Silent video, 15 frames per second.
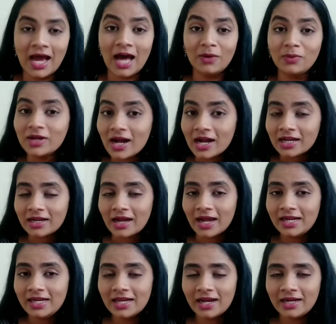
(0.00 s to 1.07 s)
I would
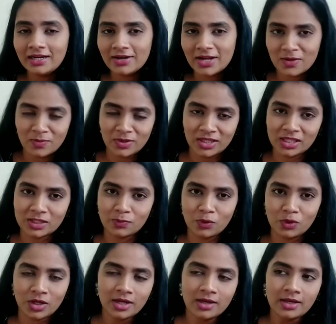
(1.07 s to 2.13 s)
highly recommend this book,